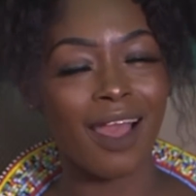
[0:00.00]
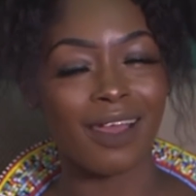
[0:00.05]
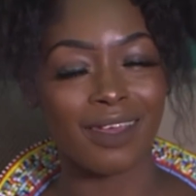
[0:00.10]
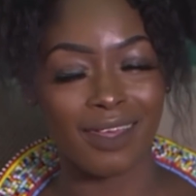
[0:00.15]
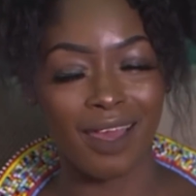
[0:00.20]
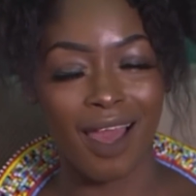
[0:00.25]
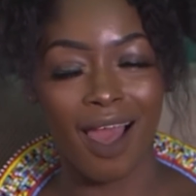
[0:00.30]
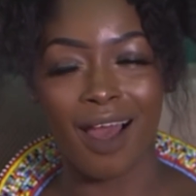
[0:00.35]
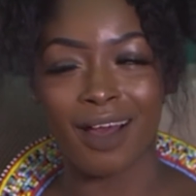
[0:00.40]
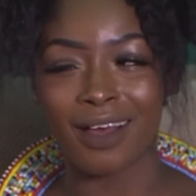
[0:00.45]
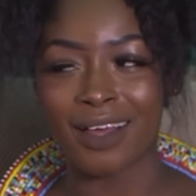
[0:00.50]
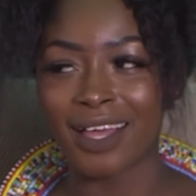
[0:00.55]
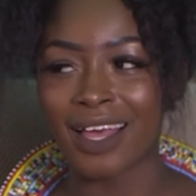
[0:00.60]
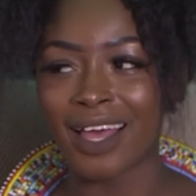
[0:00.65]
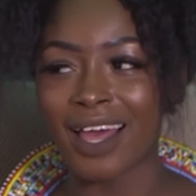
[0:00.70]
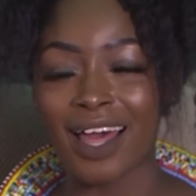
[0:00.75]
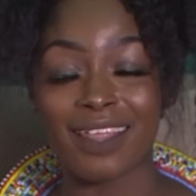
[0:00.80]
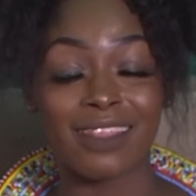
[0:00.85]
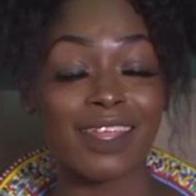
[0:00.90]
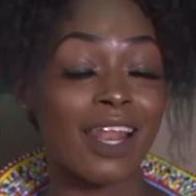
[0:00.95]
Yeah.
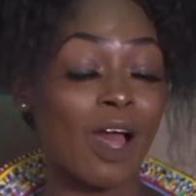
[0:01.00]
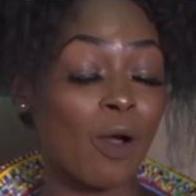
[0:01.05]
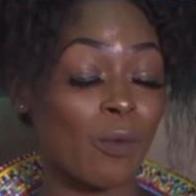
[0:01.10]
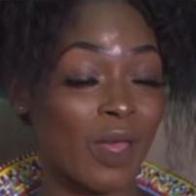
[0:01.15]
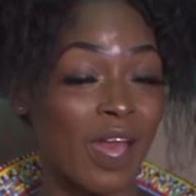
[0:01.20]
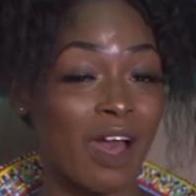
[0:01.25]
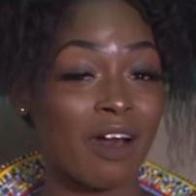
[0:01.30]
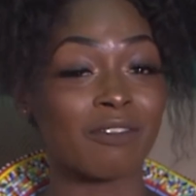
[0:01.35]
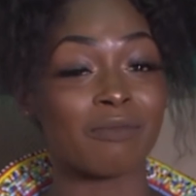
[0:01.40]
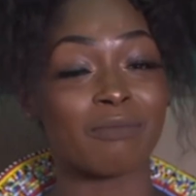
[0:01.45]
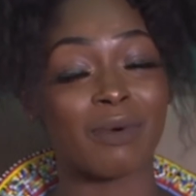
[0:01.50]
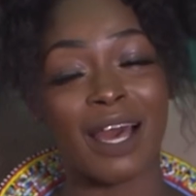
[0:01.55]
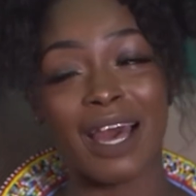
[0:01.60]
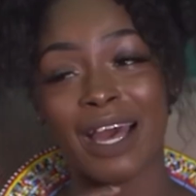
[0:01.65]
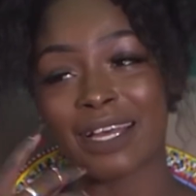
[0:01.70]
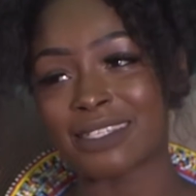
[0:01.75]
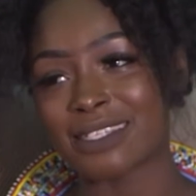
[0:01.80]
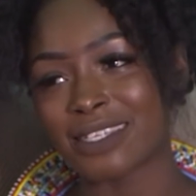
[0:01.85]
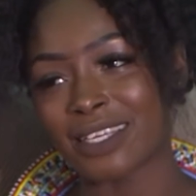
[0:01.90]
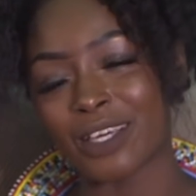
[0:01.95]
And then now we have
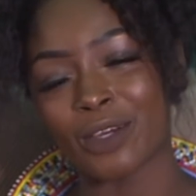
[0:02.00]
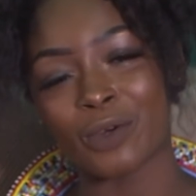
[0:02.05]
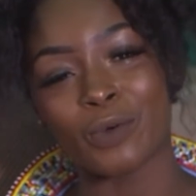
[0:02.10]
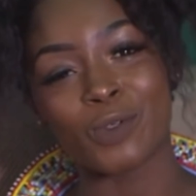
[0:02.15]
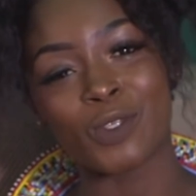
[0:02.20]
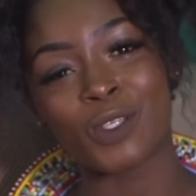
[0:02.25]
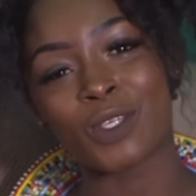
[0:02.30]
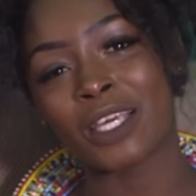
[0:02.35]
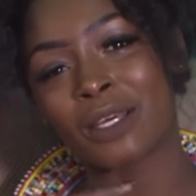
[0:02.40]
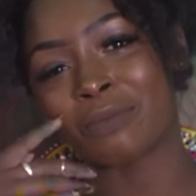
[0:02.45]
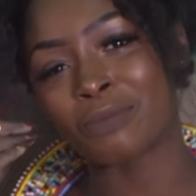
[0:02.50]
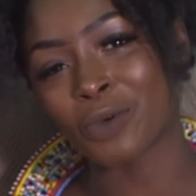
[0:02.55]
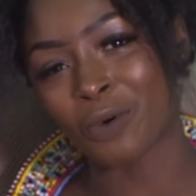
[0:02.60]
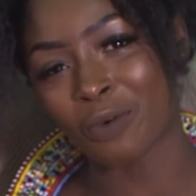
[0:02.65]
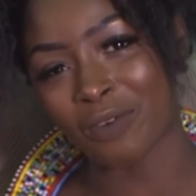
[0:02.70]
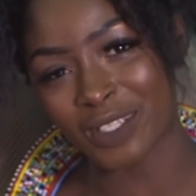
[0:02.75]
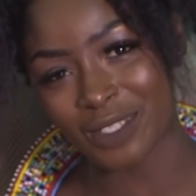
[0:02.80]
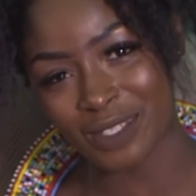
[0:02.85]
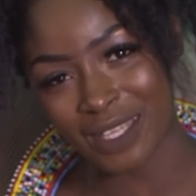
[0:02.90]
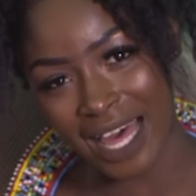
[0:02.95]
Bahati, who skipped
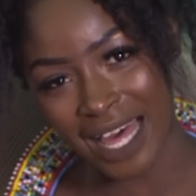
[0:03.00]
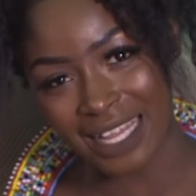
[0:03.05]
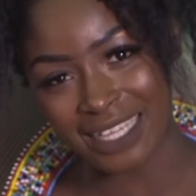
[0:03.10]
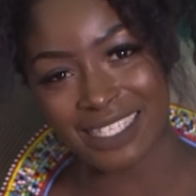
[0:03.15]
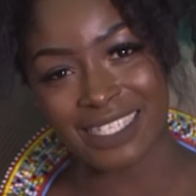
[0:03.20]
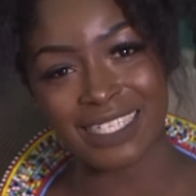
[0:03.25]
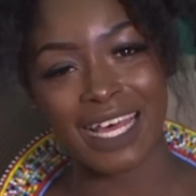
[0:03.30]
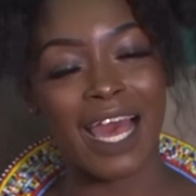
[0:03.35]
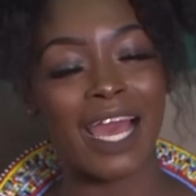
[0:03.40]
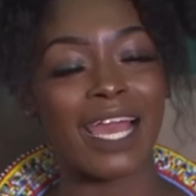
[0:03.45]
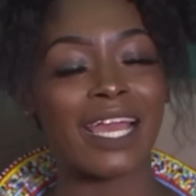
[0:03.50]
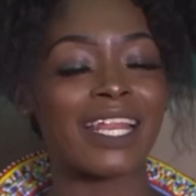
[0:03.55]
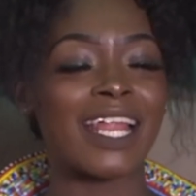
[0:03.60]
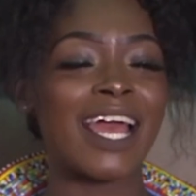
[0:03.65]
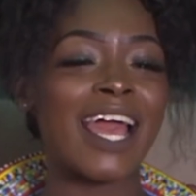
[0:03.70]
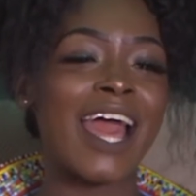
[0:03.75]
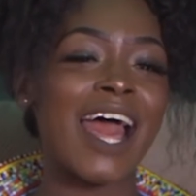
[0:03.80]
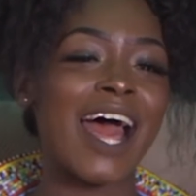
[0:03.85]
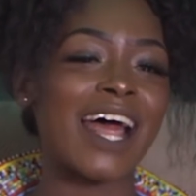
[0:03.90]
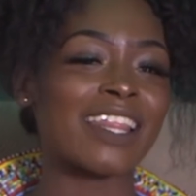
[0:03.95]
over to the other side.
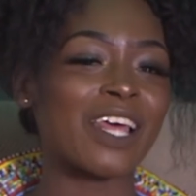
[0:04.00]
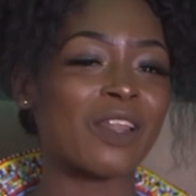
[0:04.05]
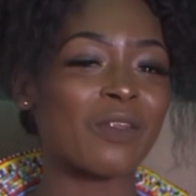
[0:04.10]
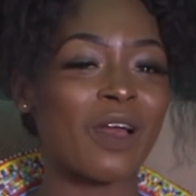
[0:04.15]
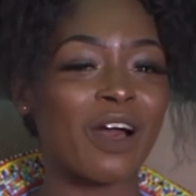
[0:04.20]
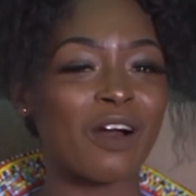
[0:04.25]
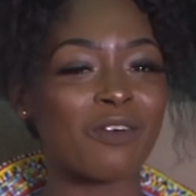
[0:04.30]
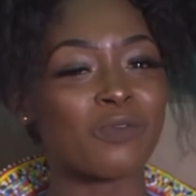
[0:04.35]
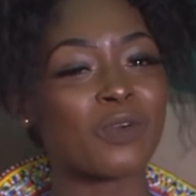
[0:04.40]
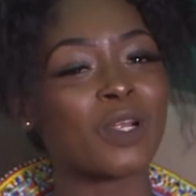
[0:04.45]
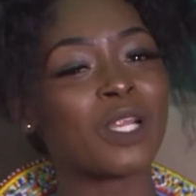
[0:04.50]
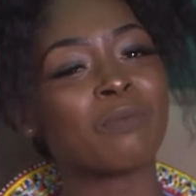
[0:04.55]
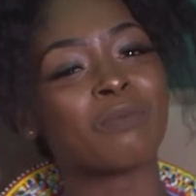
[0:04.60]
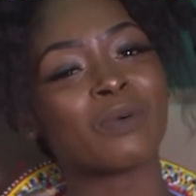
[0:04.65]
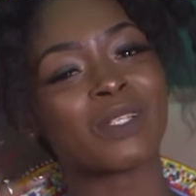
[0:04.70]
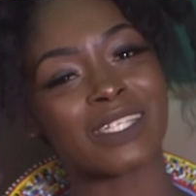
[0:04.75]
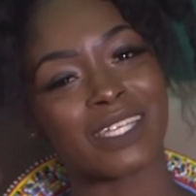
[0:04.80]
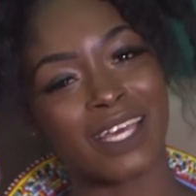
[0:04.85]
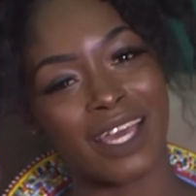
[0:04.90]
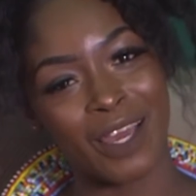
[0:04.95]
And then you have Willie
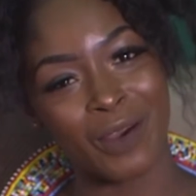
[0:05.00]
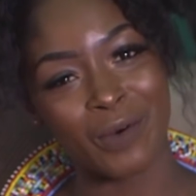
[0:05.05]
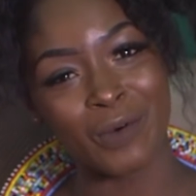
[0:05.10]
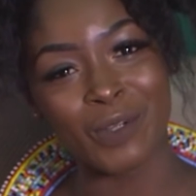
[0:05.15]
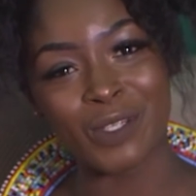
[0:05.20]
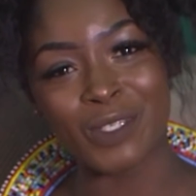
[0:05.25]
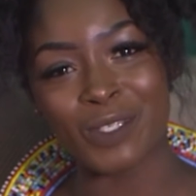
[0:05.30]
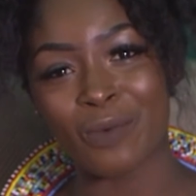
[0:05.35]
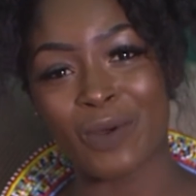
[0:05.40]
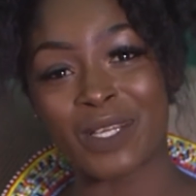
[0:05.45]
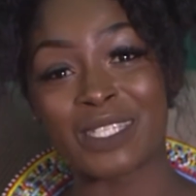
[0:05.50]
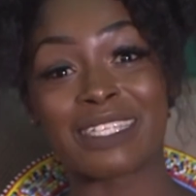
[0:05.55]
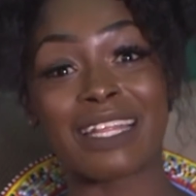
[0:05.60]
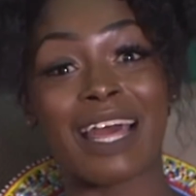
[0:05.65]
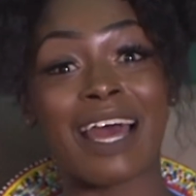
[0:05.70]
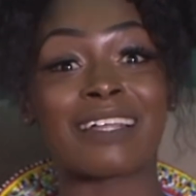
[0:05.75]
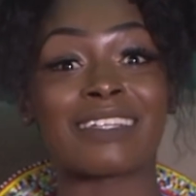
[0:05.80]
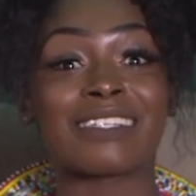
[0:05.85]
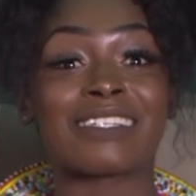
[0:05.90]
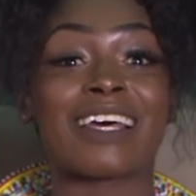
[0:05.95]
Pose, who also went to
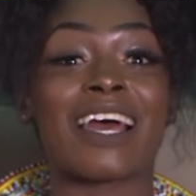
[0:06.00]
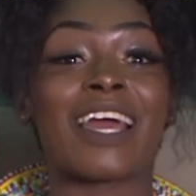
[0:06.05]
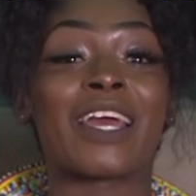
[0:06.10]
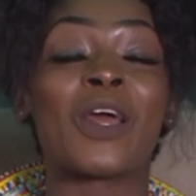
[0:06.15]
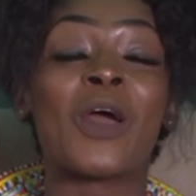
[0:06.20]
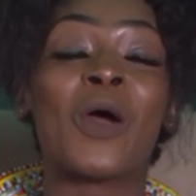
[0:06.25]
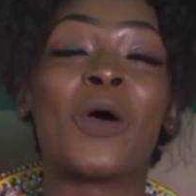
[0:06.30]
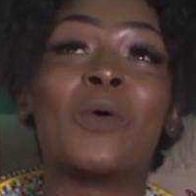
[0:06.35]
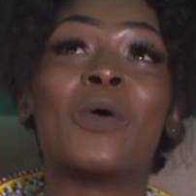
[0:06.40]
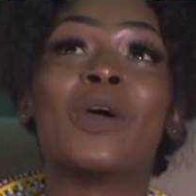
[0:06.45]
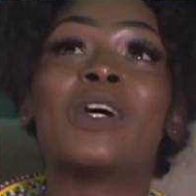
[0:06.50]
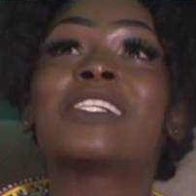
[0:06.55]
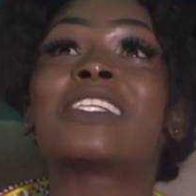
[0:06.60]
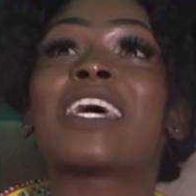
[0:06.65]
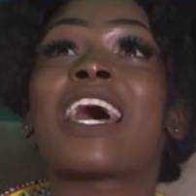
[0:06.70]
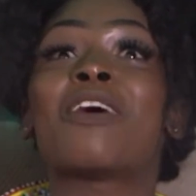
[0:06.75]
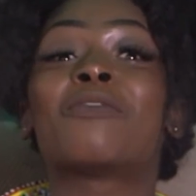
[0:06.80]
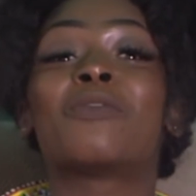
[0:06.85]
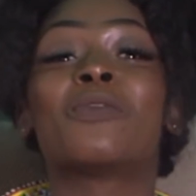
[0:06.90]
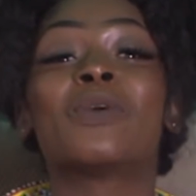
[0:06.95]
the other side. We also
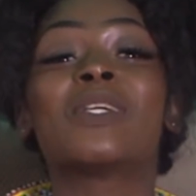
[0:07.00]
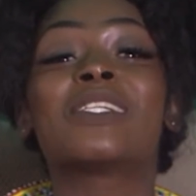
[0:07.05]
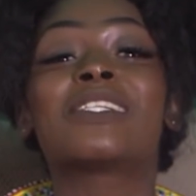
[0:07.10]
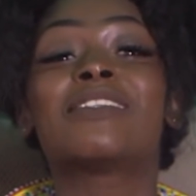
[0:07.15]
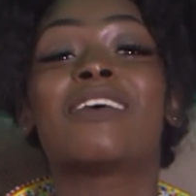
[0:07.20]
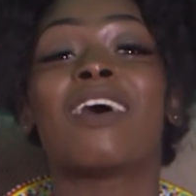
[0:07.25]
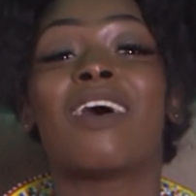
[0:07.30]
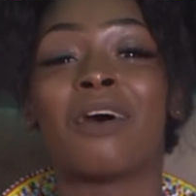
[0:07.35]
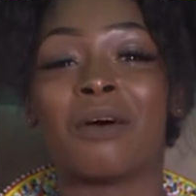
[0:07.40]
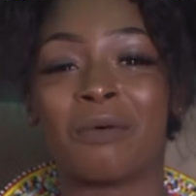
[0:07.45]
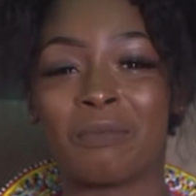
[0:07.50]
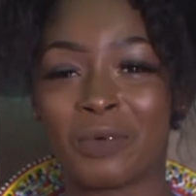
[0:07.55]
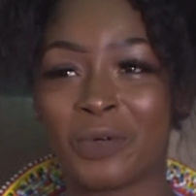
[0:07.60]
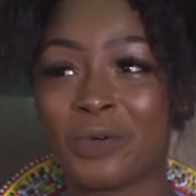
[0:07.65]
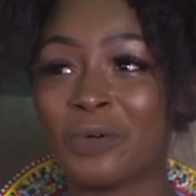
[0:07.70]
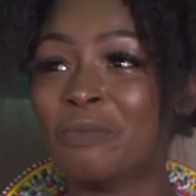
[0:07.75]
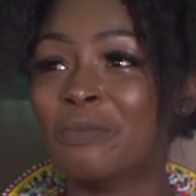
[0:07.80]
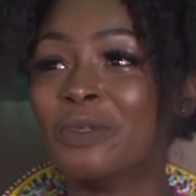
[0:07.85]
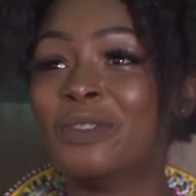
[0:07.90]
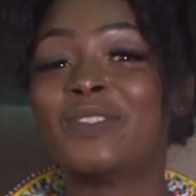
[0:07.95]
have Wisdom,
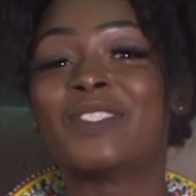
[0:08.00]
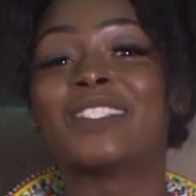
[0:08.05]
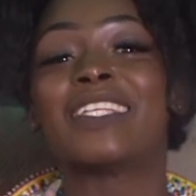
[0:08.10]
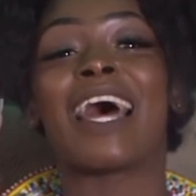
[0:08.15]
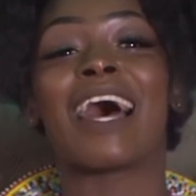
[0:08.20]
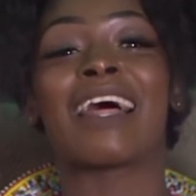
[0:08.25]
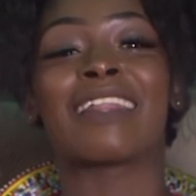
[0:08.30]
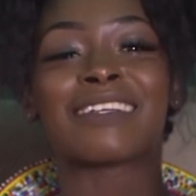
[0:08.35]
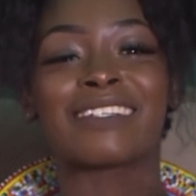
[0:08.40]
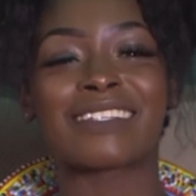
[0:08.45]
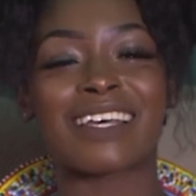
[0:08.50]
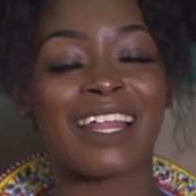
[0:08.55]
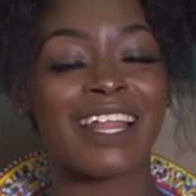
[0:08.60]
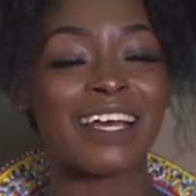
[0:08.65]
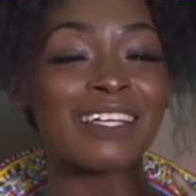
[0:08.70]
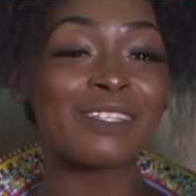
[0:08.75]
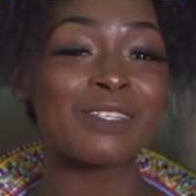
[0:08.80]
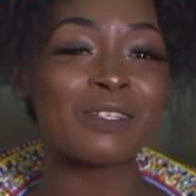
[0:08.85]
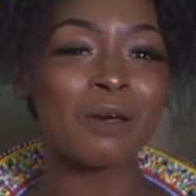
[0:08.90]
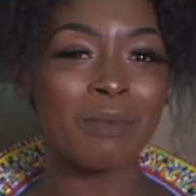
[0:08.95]
who moved to the other side,
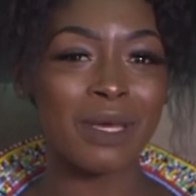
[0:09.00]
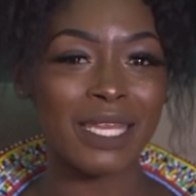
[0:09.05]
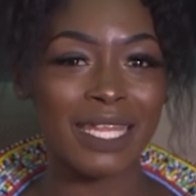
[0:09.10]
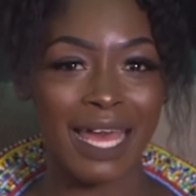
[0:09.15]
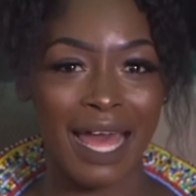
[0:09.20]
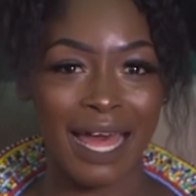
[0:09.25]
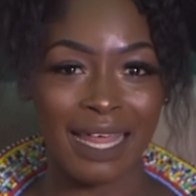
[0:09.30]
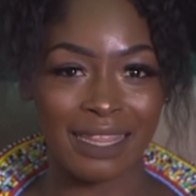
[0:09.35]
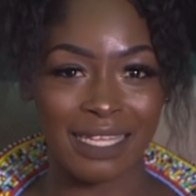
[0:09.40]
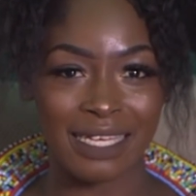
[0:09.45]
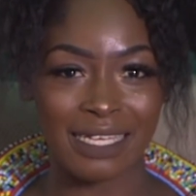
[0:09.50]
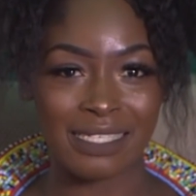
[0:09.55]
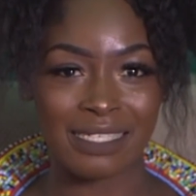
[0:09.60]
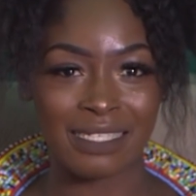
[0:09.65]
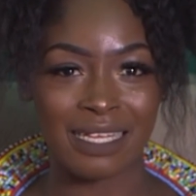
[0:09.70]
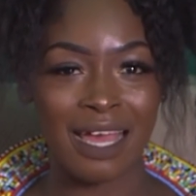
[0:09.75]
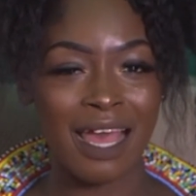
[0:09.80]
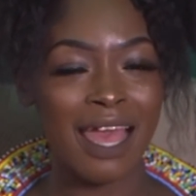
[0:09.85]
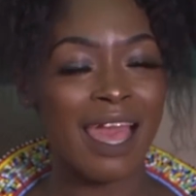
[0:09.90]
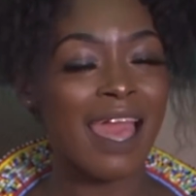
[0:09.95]
and so many others.